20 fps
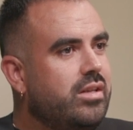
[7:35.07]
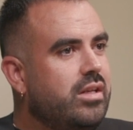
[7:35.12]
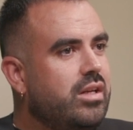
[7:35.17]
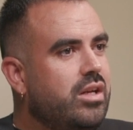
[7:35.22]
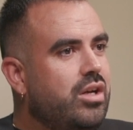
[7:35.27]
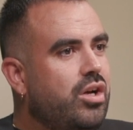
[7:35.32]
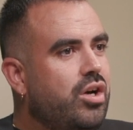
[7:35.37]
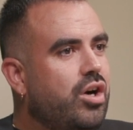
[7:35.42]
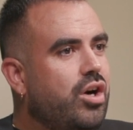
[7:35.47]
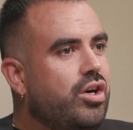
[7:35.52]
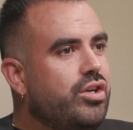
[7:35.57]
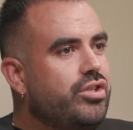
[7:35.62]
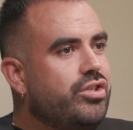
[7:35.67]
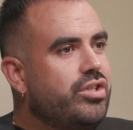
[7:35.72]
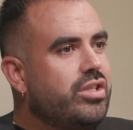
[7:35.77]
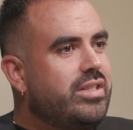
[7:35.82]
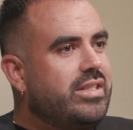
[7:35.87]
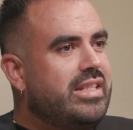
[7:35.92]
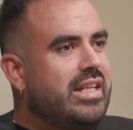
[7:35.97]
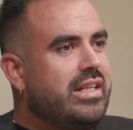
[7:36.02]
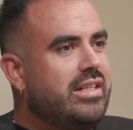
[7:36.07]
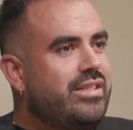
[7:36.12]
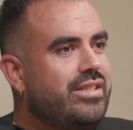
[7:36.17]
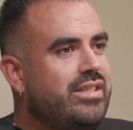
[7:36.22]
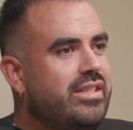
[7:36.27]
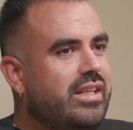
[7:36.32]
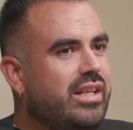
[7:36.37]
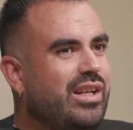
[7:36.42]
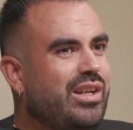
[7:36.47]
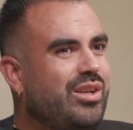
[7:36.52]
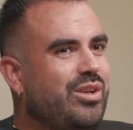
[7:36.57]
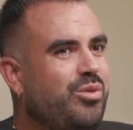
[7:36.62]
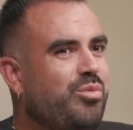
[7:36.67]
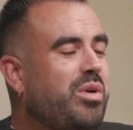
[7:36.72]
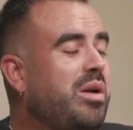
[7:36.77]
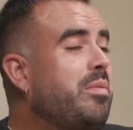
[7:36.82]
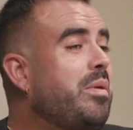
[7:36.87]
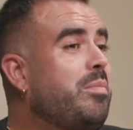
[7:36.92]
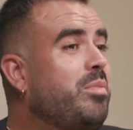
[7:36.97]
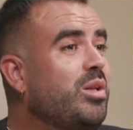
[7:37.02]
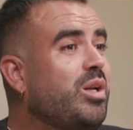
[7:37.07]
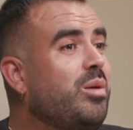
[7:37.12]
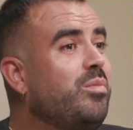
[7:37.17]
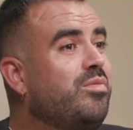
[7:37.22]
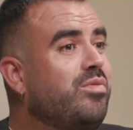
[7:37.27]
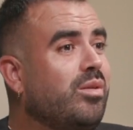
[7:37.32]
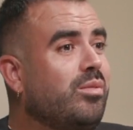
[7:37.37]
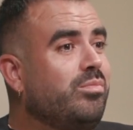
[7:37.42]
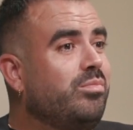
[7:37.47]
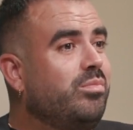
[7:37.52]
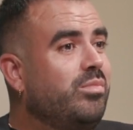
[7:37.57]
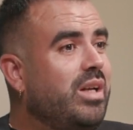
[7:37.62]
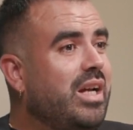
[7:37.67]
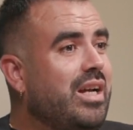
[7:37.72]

understanding where people come from